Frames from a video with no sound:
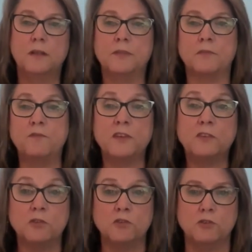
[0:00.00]
the
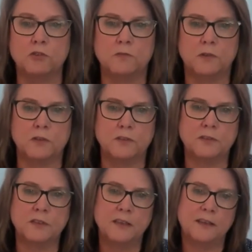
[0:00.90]
physical
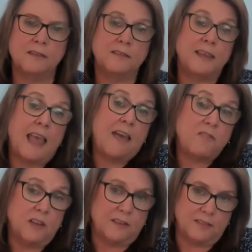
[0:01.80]
universe is the
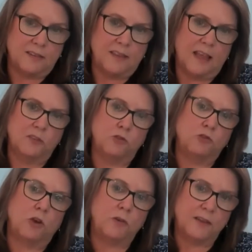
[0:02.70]
evidence that
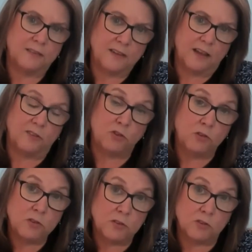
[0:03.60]
Newtonian science
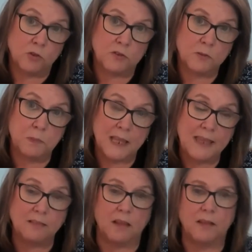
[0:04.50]
uses to
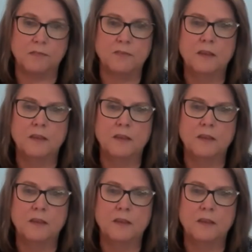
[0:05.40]
explain life.